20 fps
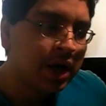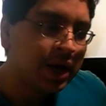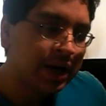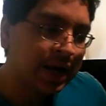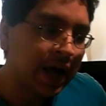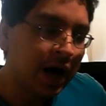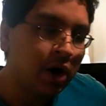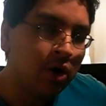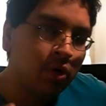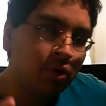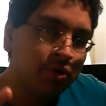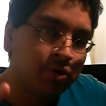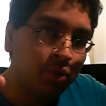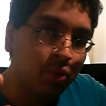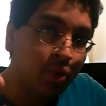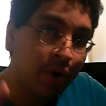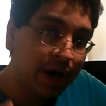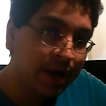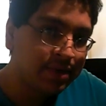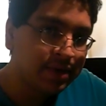Now, the
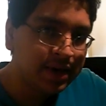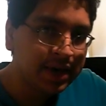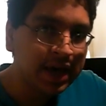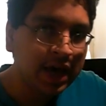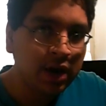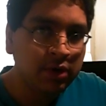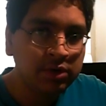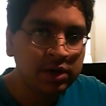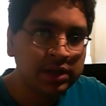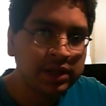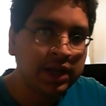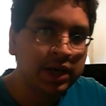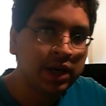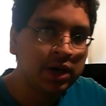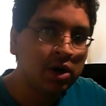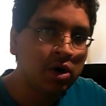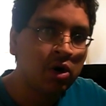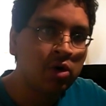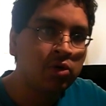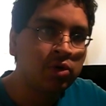way they
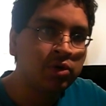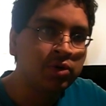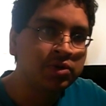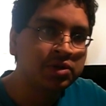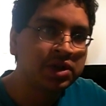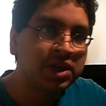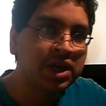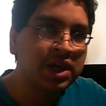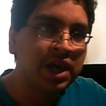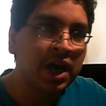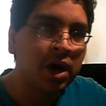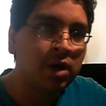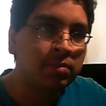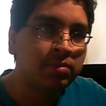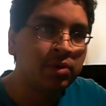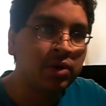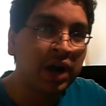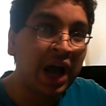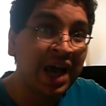calculated Goku's ki output,